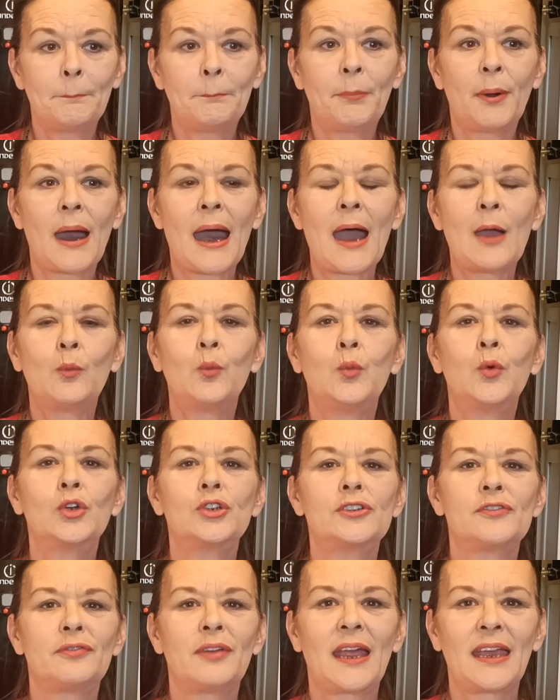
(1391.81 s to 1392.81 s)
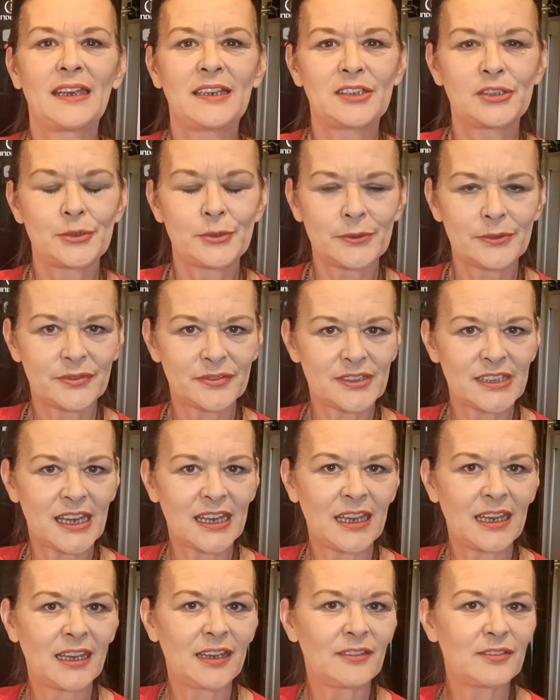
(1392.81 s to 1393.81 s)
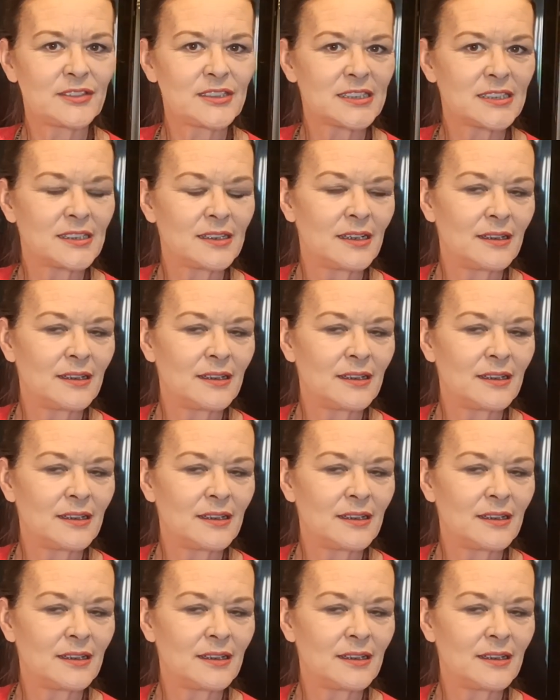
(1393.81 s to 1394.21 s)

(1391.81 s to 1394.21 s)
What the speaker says: but I would have liked to have saved